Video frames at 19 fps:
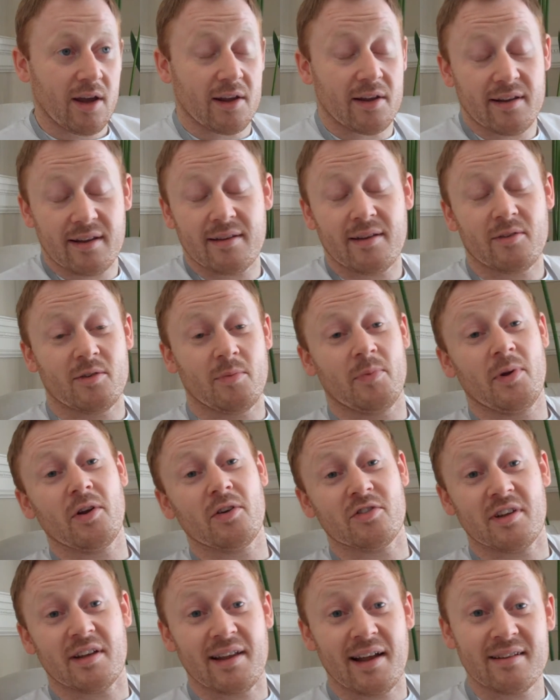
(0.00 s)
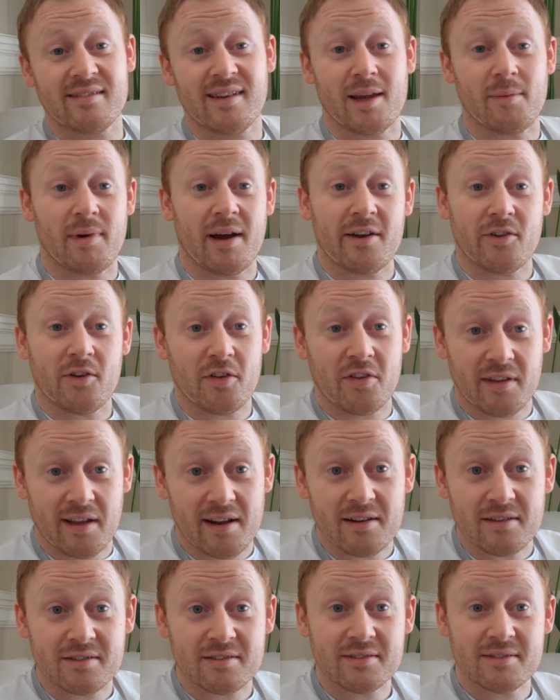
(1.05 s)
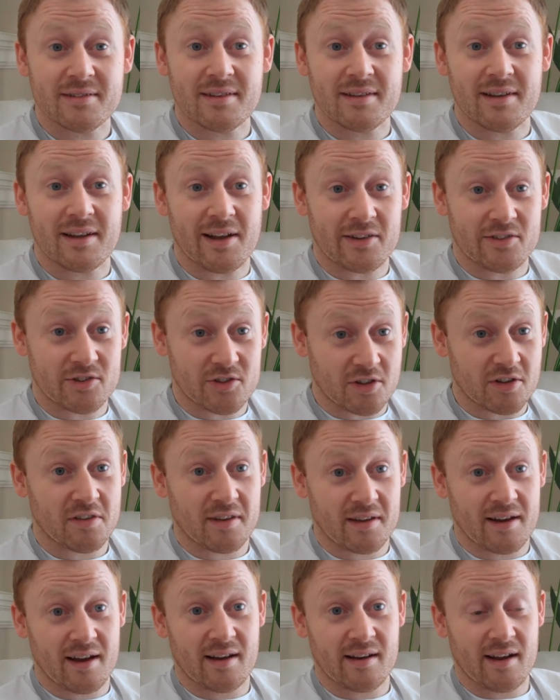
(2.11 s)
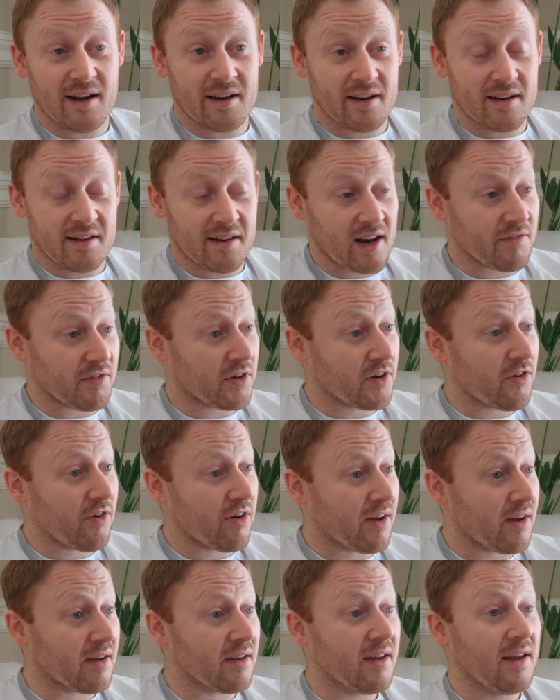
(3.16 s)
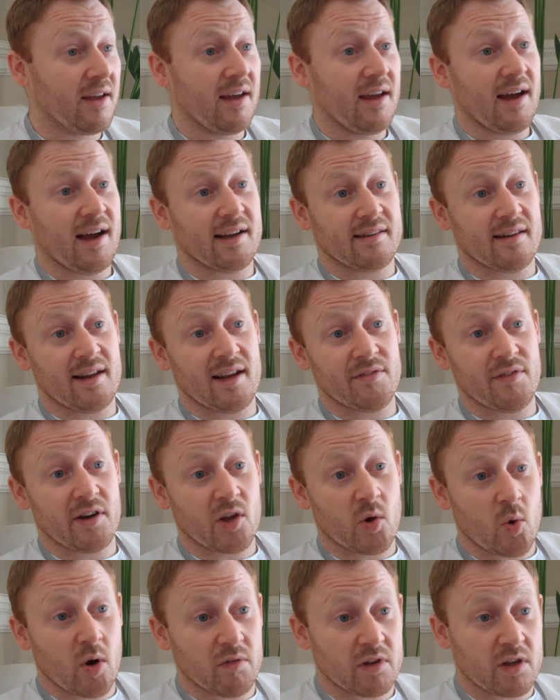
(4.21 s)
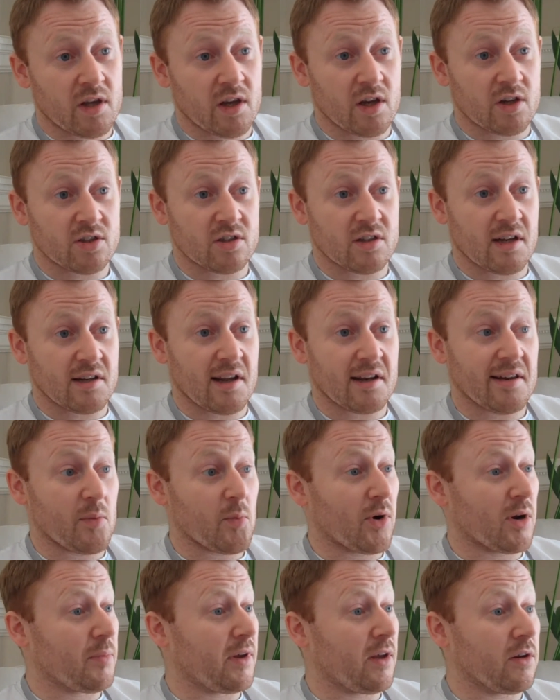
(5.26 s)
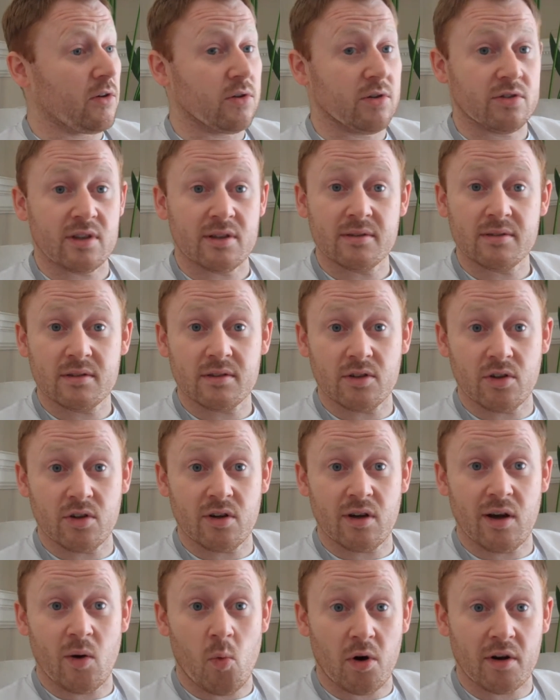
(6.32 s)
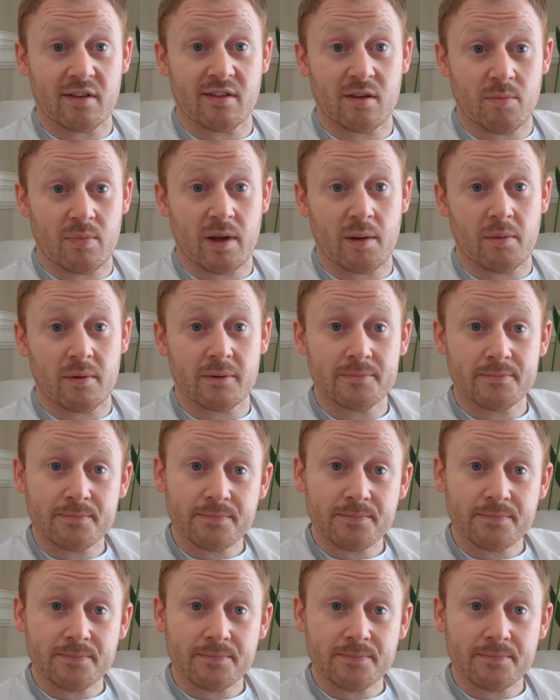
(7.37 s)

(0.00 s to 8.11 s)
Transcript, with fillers: it, to be honest, at that time I had nothing else. That's the other thing I had. I didn't have a career, I didn't have any qualification, and I didn't want to be a loser. You know, I wanted Can to I be. Can I ask